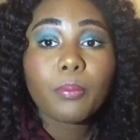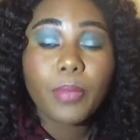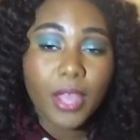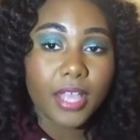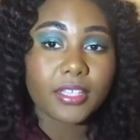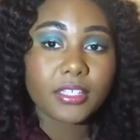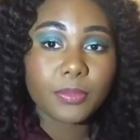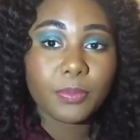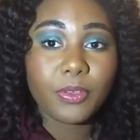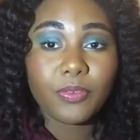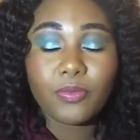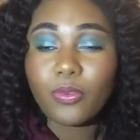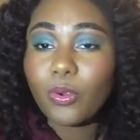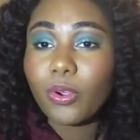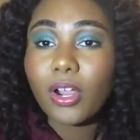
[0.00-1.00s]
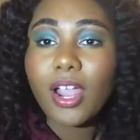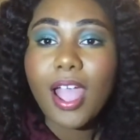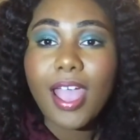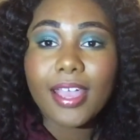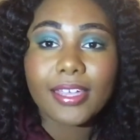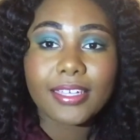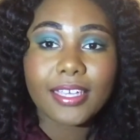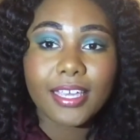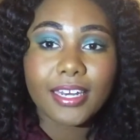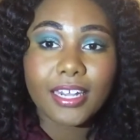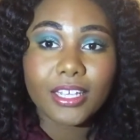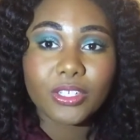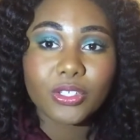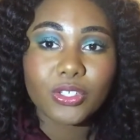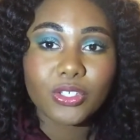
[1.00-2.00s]
But before I get
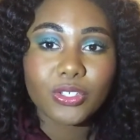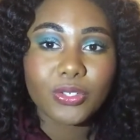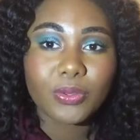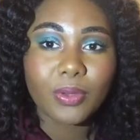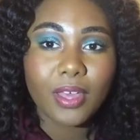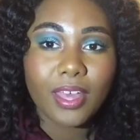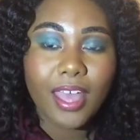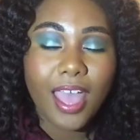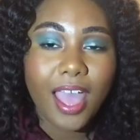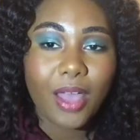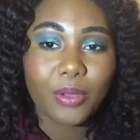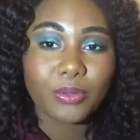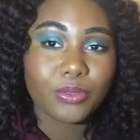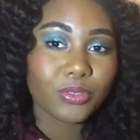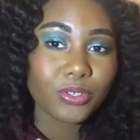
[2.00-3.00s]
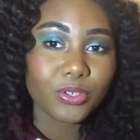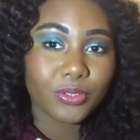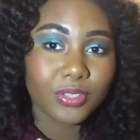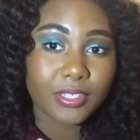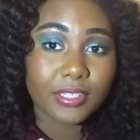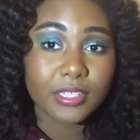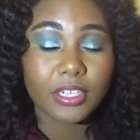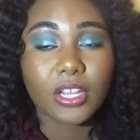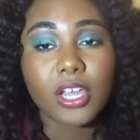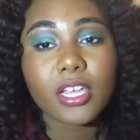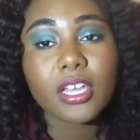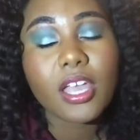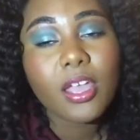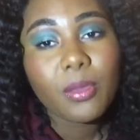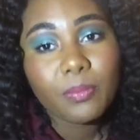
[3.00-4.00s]
into how to do this
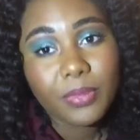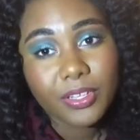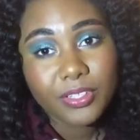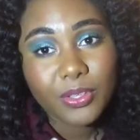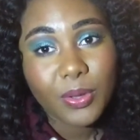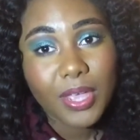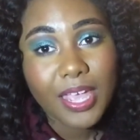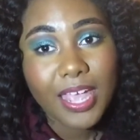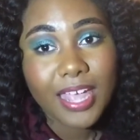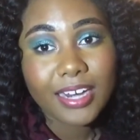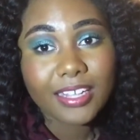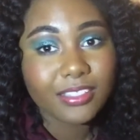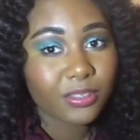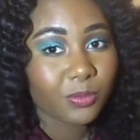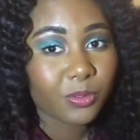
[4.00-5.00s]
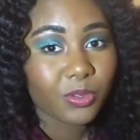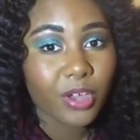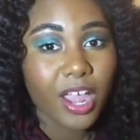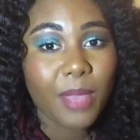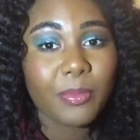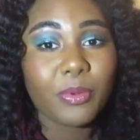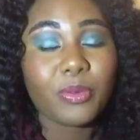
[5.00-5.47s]
look, please go ahead and subscribe.